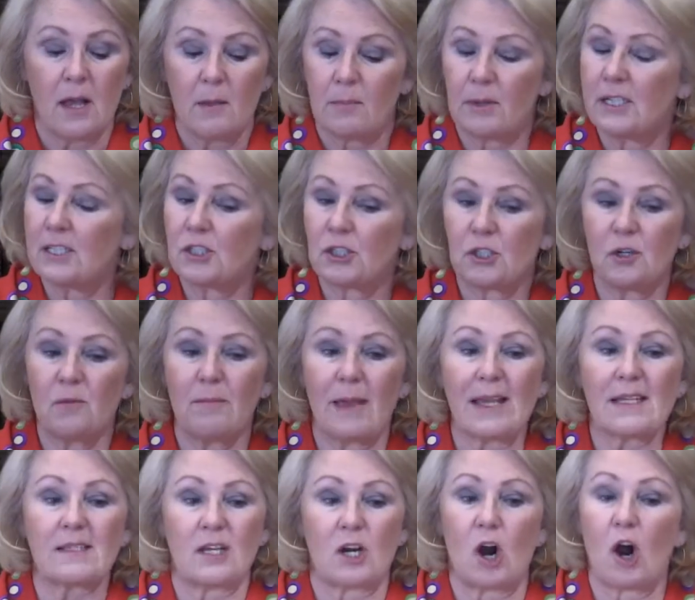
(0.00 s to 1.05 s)
but it sure
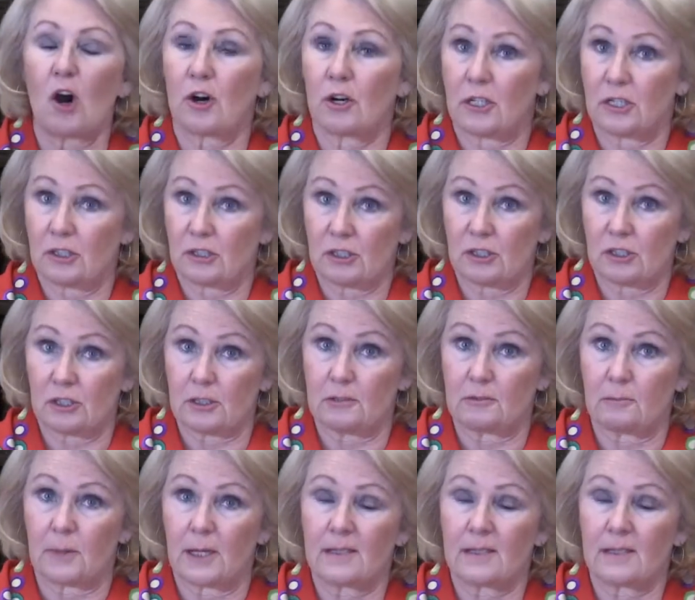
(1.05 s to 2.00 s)
makes it harder to do,